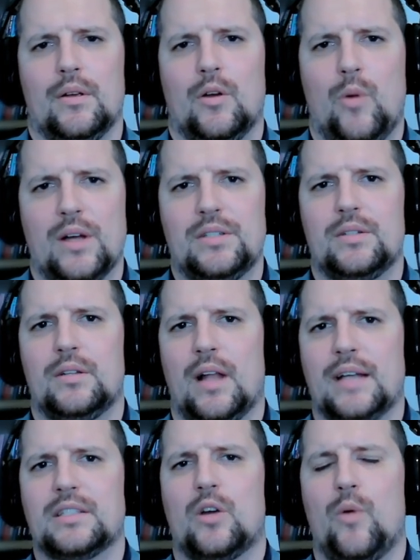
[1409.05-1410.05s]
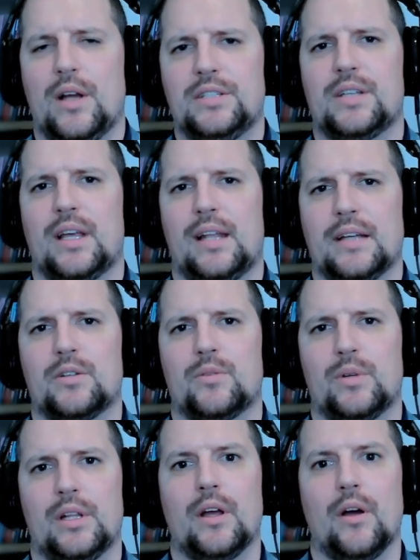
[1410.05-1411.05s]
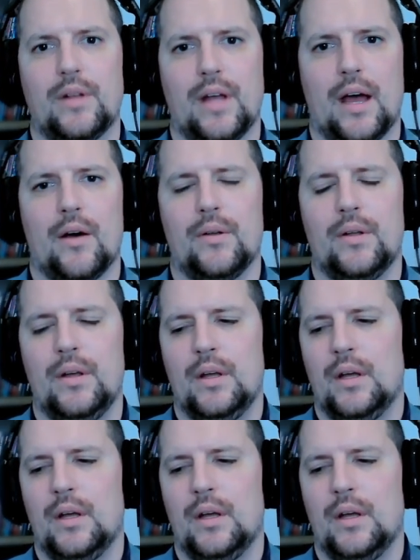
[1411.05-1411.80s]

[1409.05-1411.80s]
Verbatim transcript: question lines of questions I'd like to really go down.